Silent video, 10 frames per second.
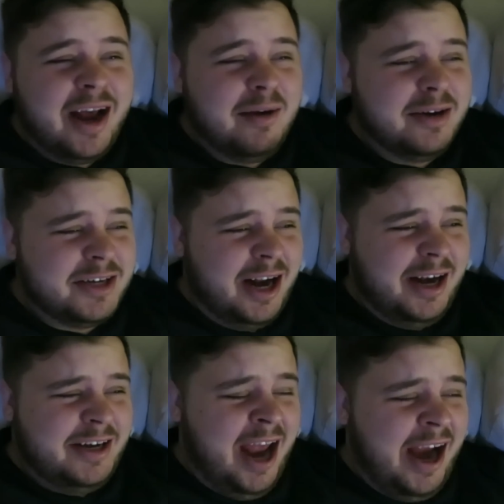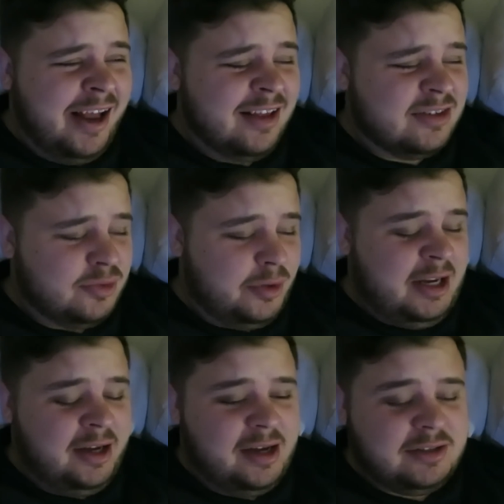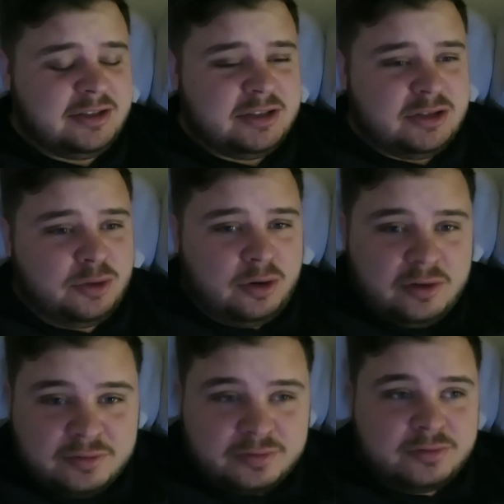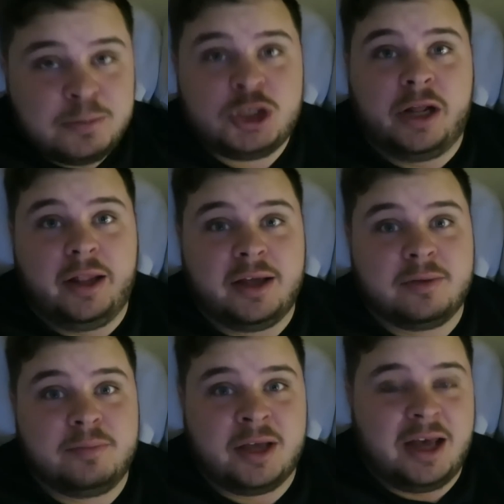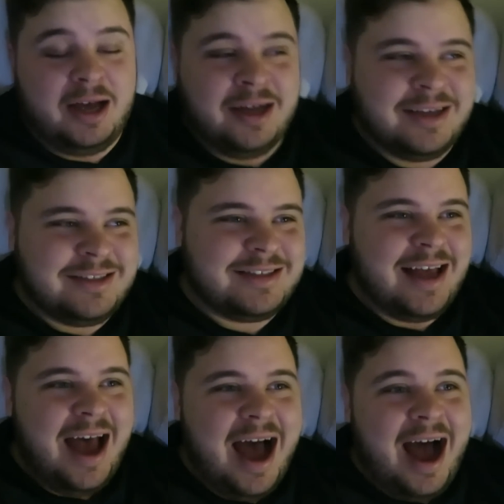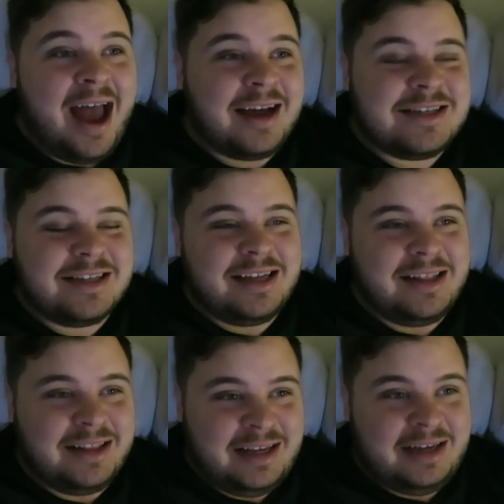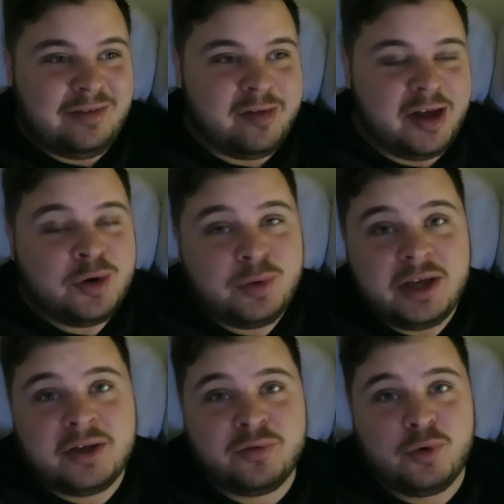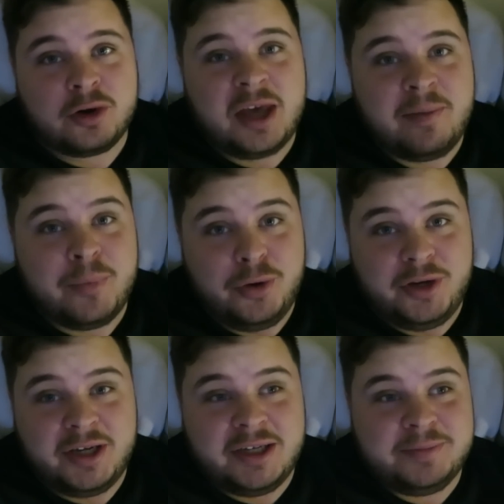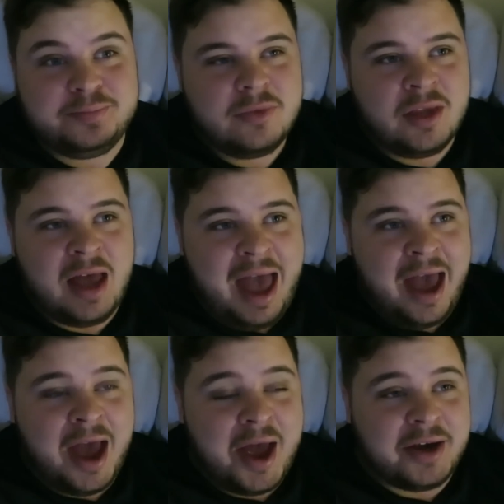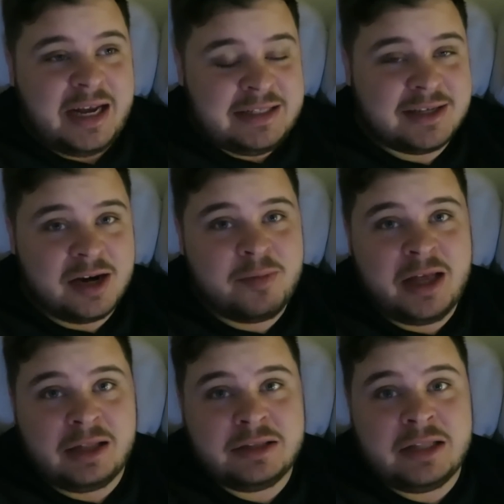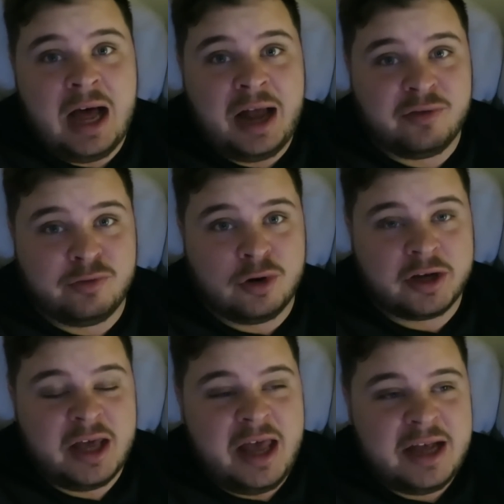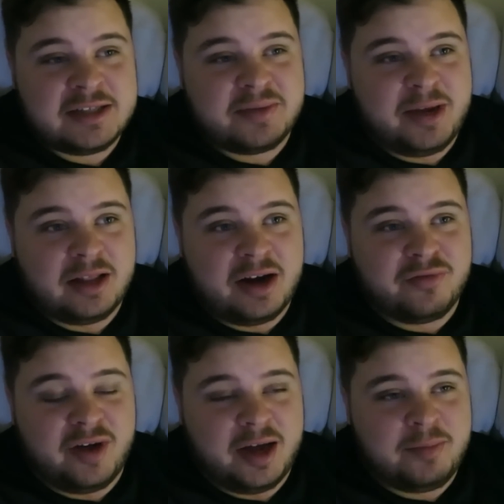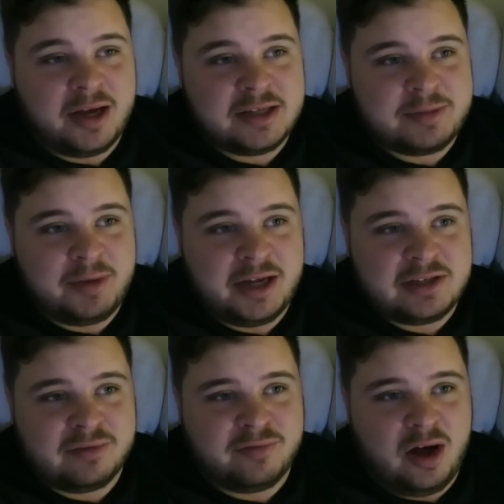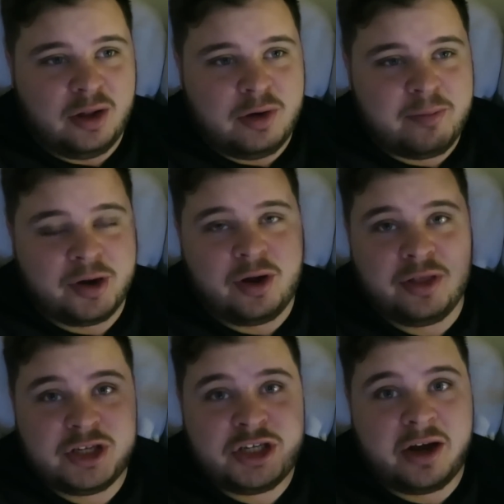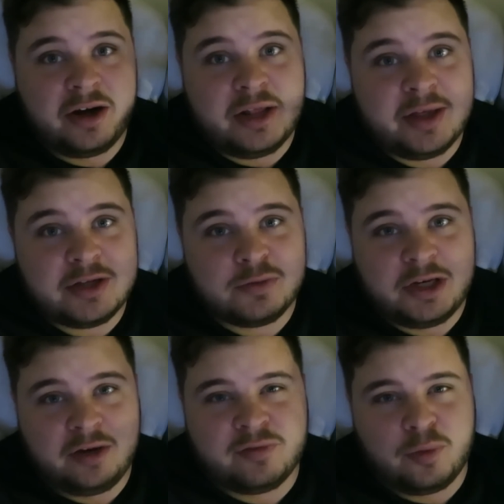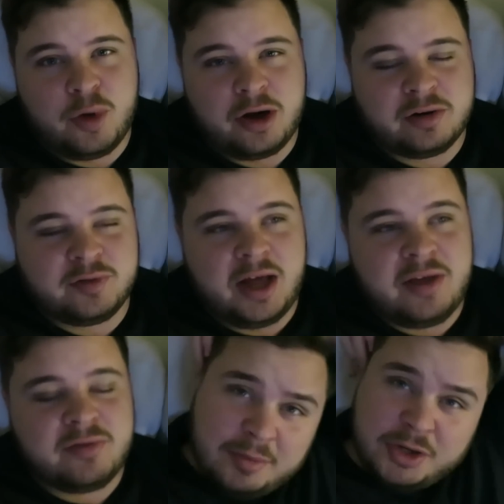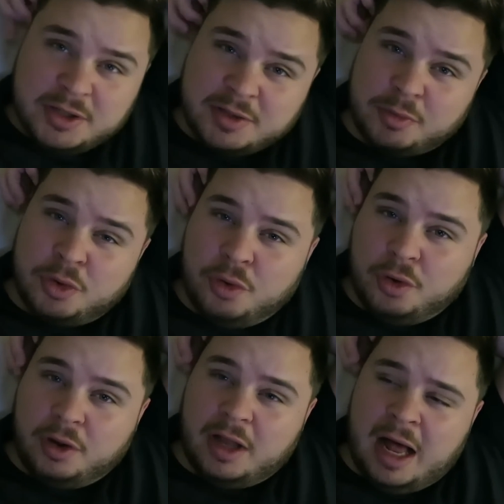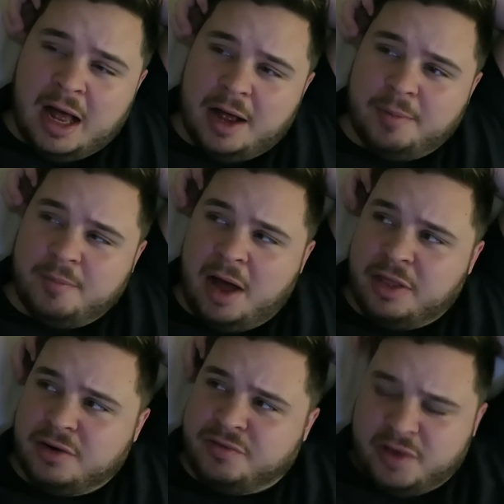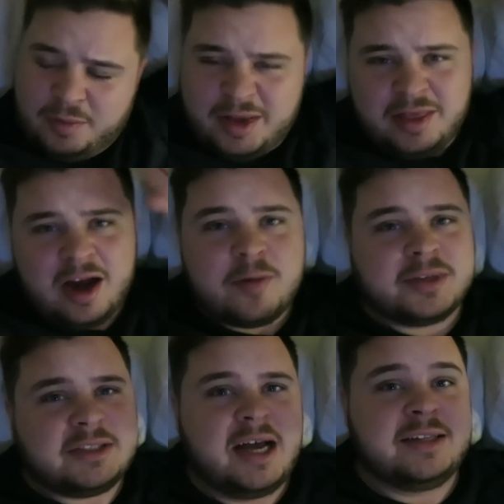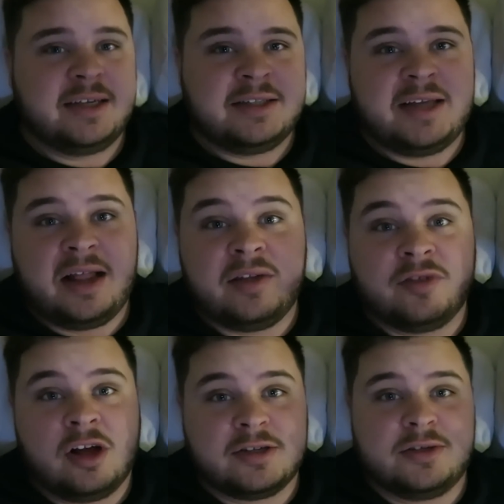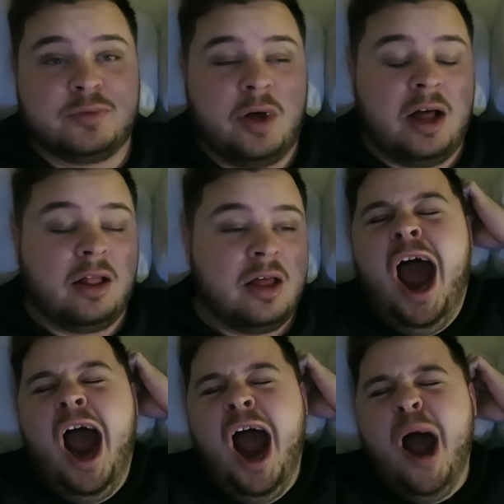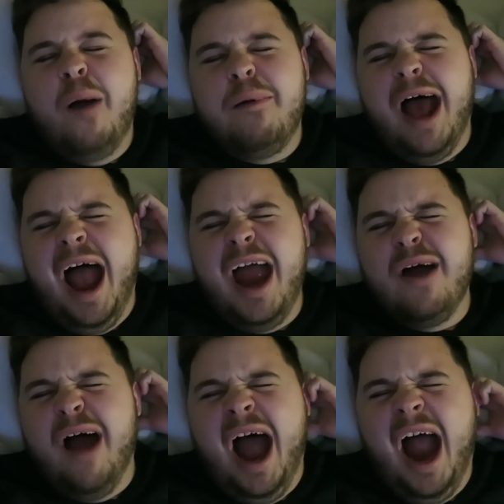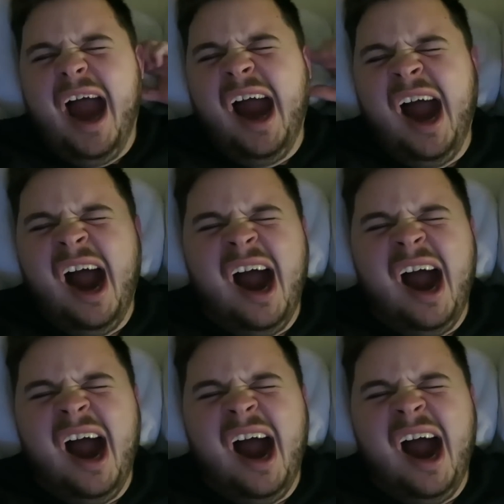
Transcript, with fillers: think I'm just gonna take this week and just sort of keep chilling, because I actually leave in a week for Cambodia, and it's gonna be a lot of work. It's gonna be a lot of fun because I'm gonna get to follow up on all the charity things we did for Water of Life. I'm doing some cool other filming there besides like daily vlogs as well. But anyway,